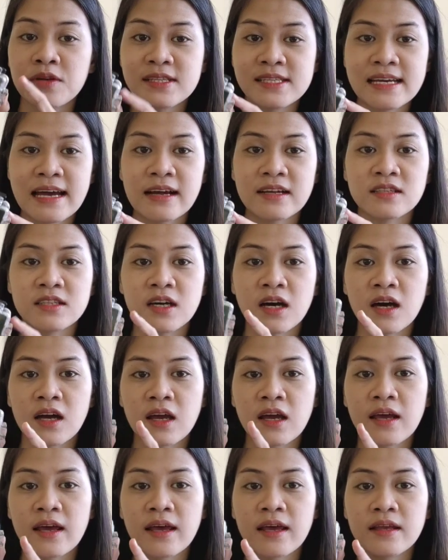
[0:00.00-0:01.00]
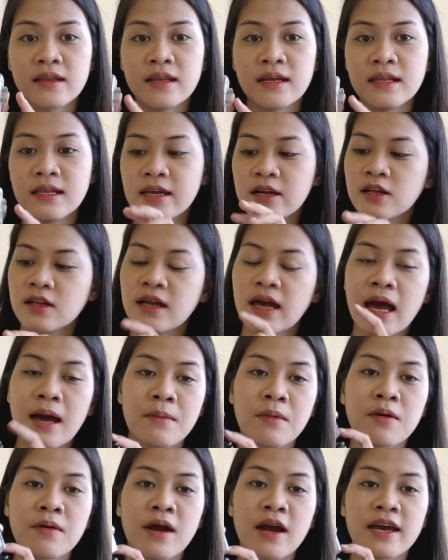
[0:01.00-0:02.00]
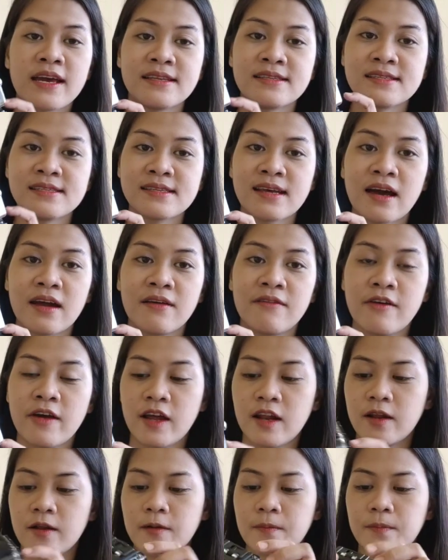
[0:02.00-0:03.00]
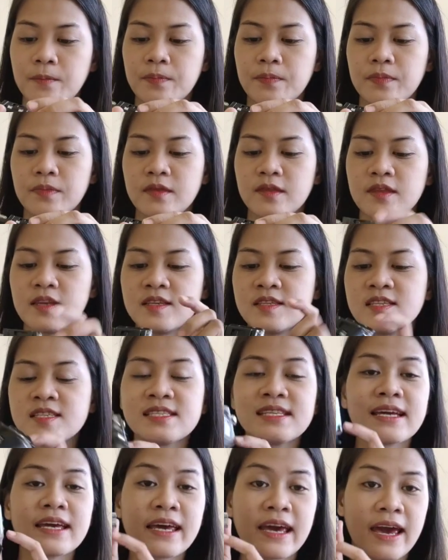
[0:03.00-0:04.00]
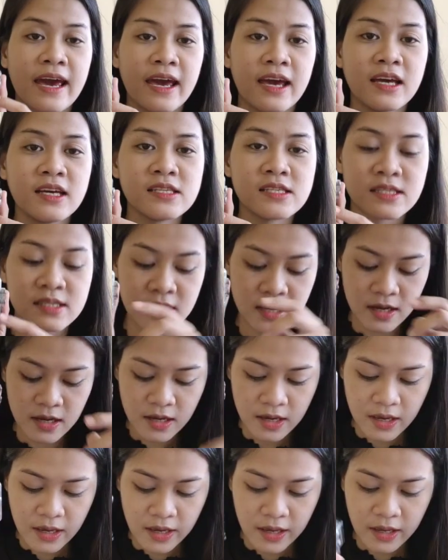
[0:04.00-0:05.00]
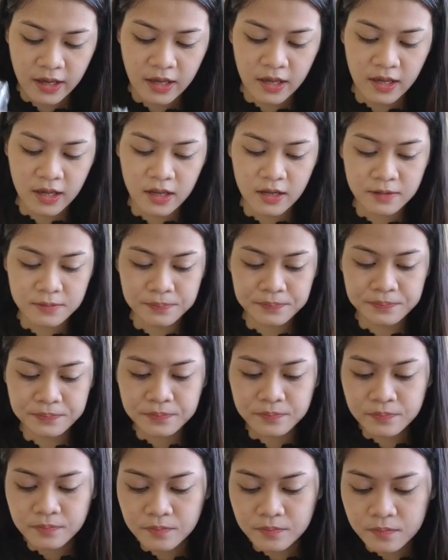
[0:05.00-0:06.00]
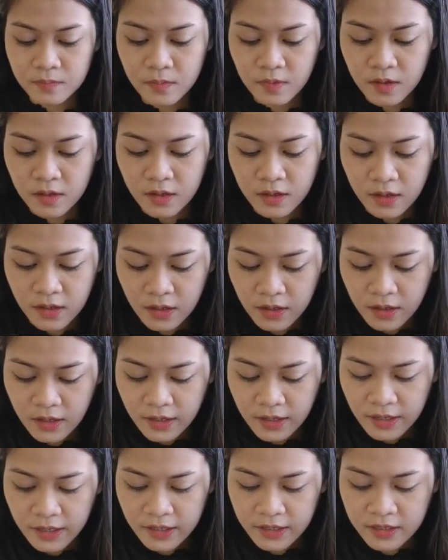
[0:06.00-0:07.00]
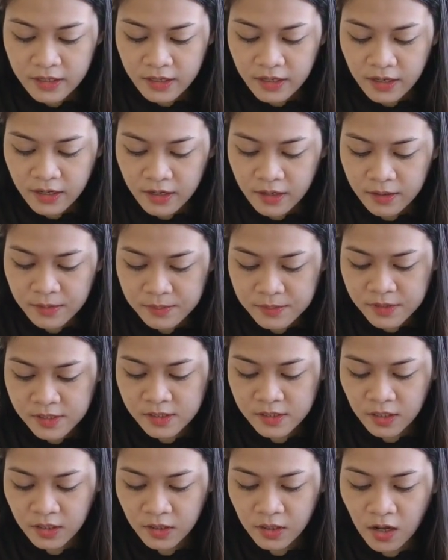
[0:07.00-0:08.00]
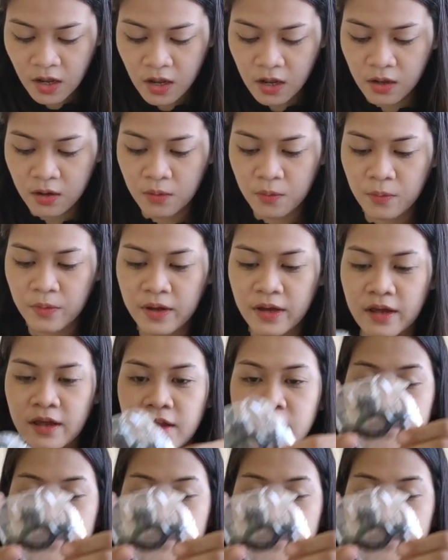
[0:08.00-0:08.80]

gonna protect the, the little camera inside of it. This is the case and it comes along